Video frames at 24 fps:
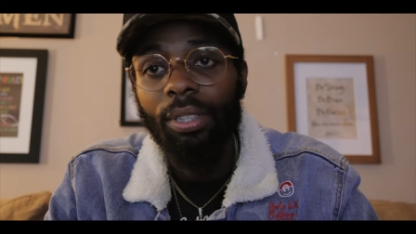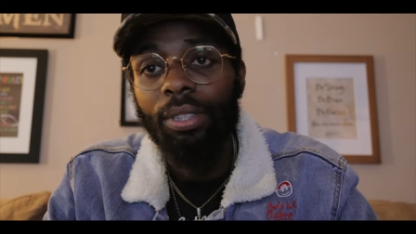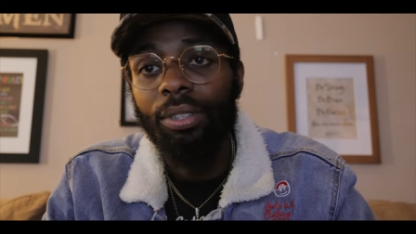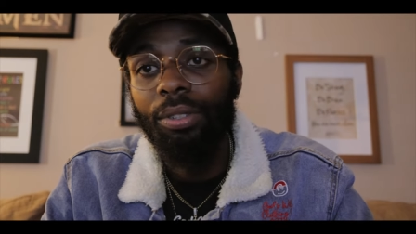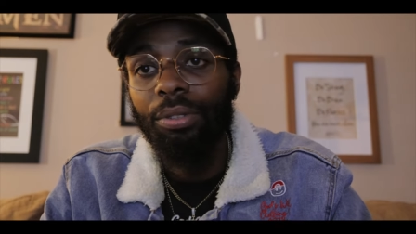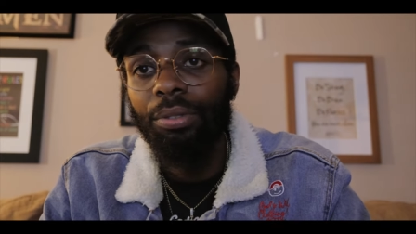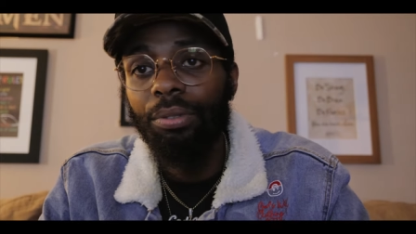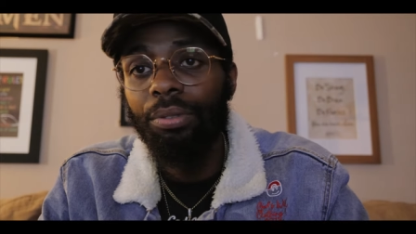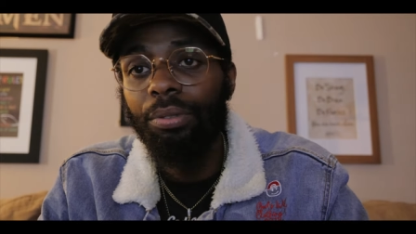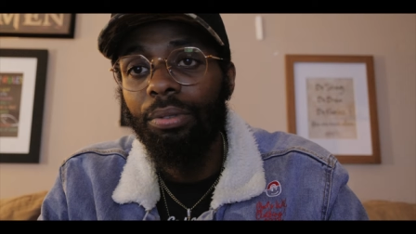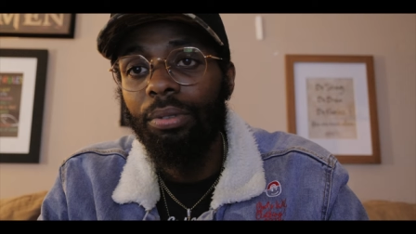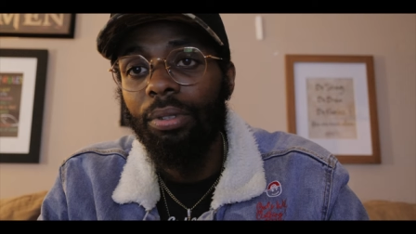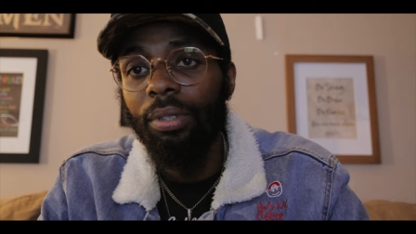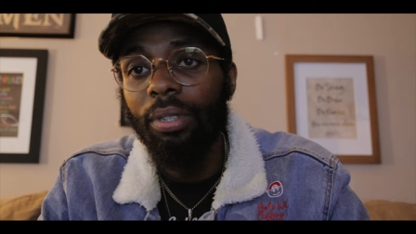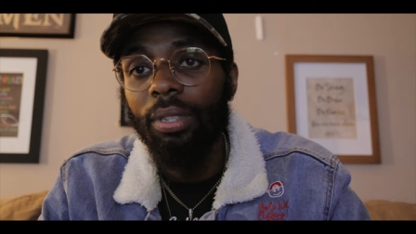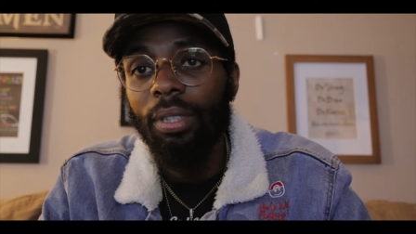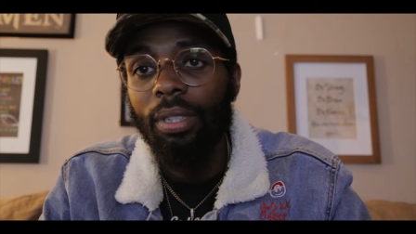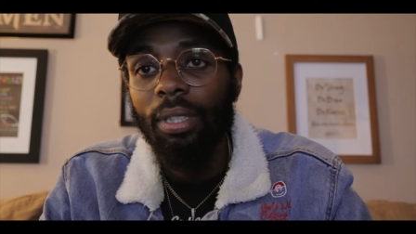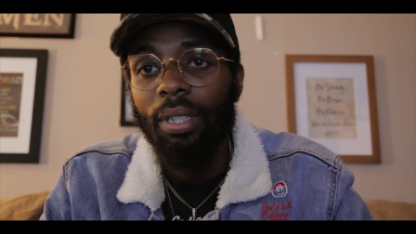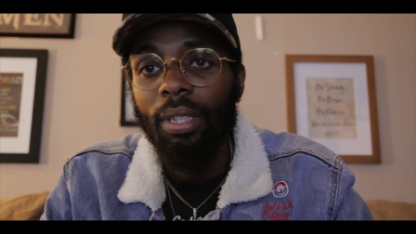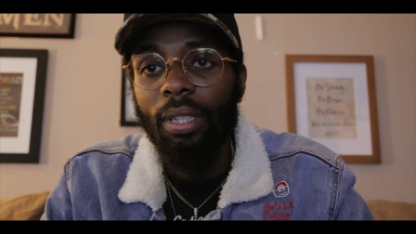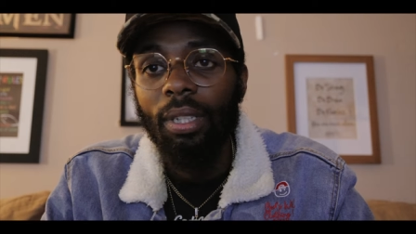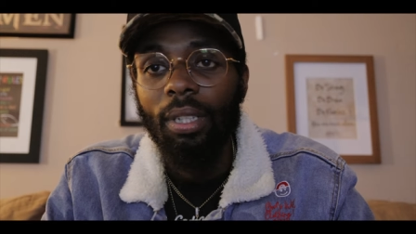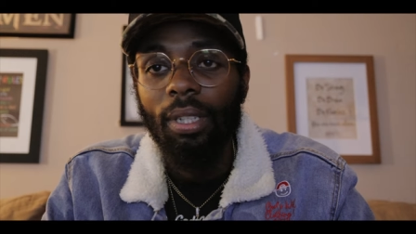into.
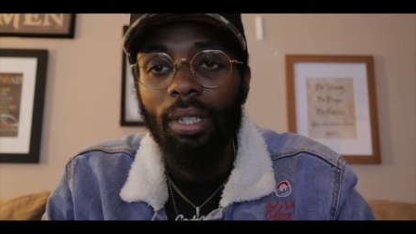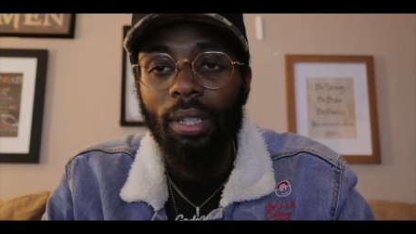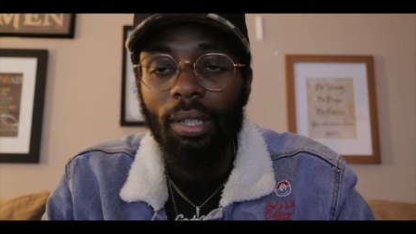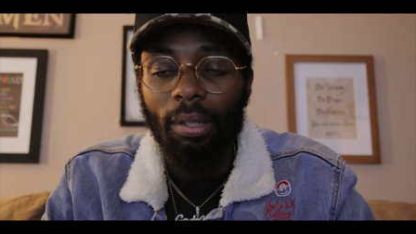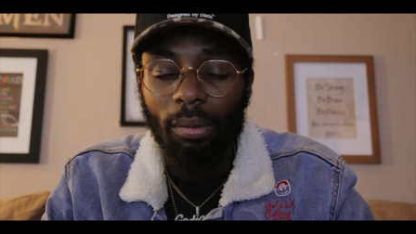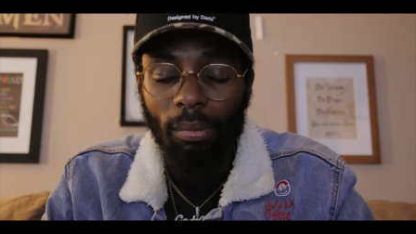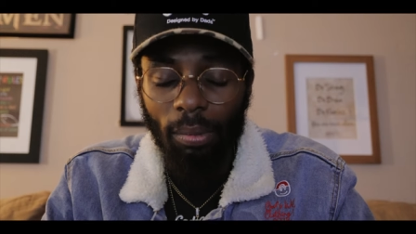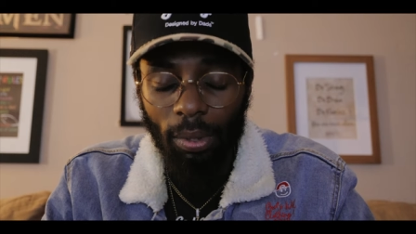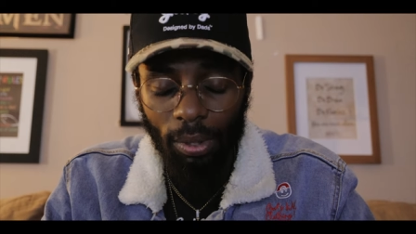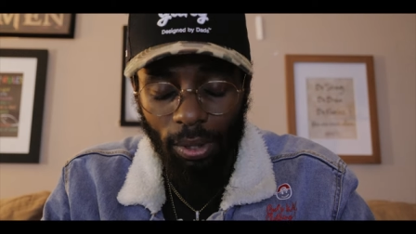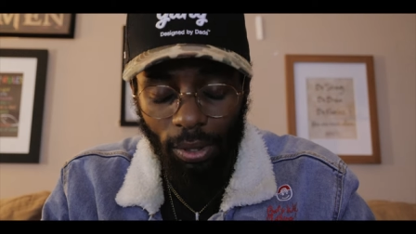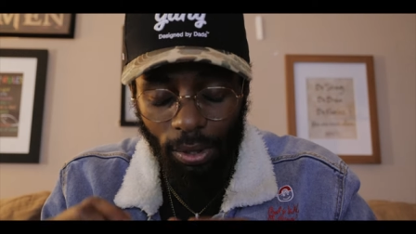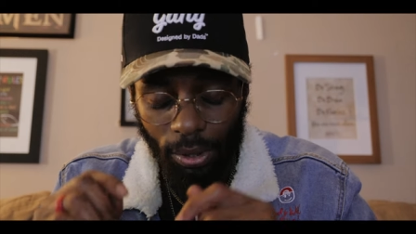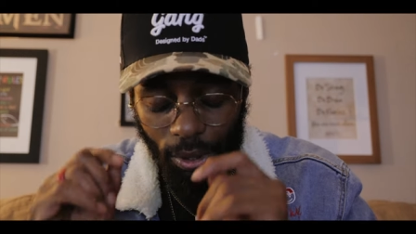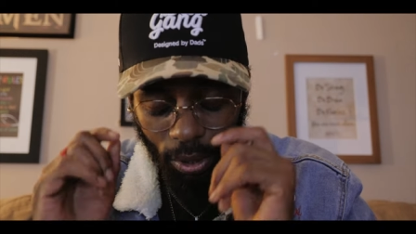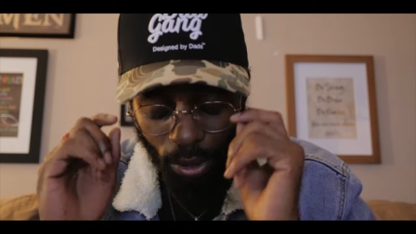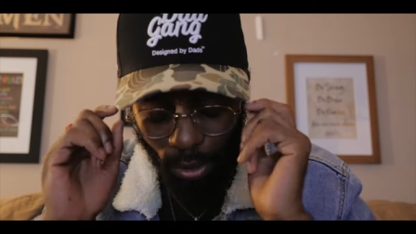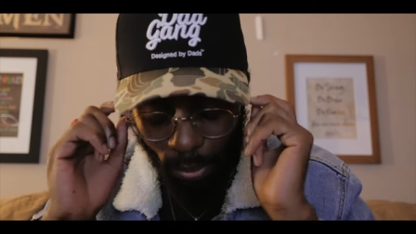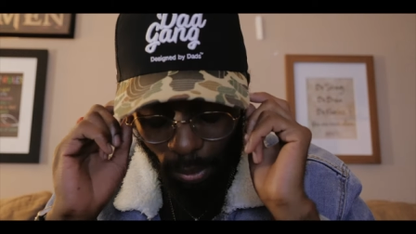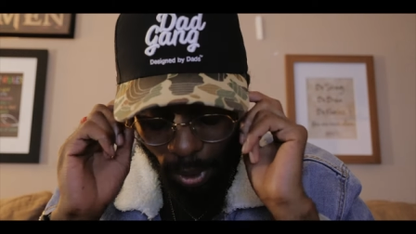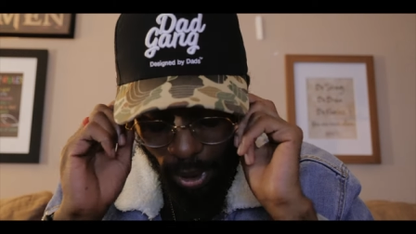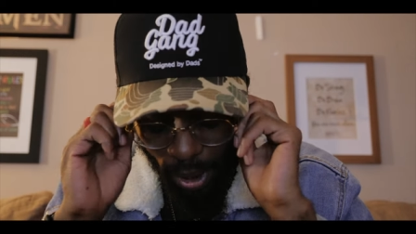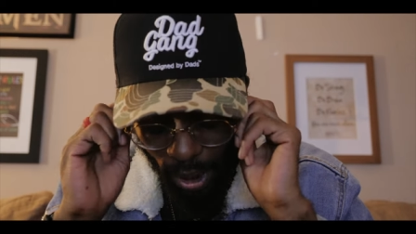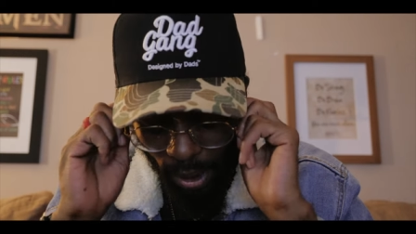But there's
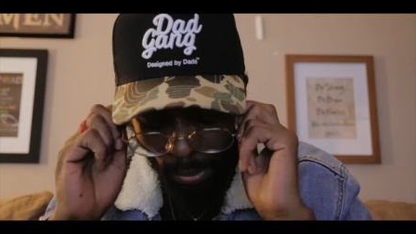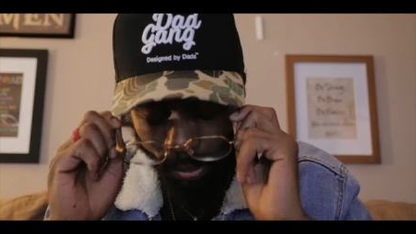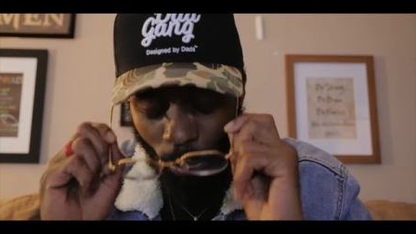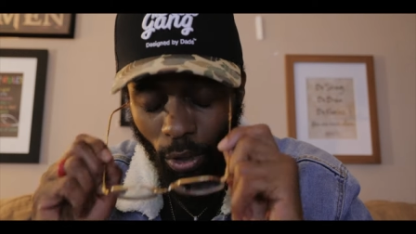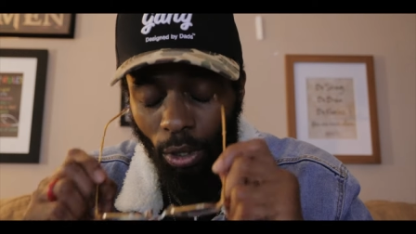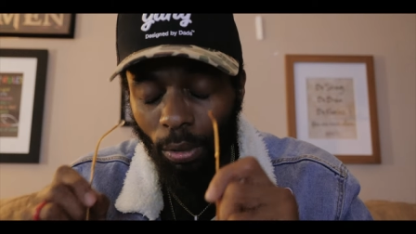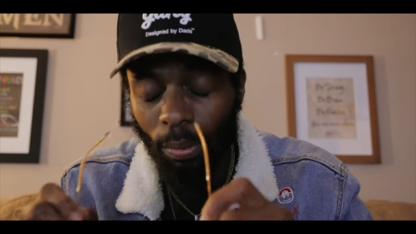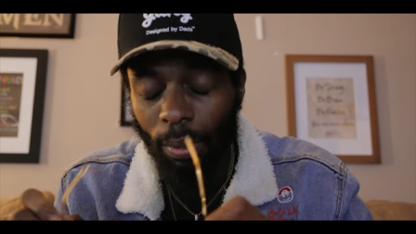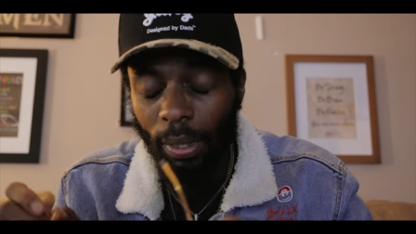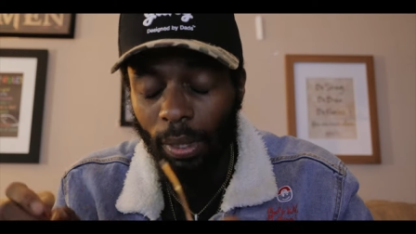so many more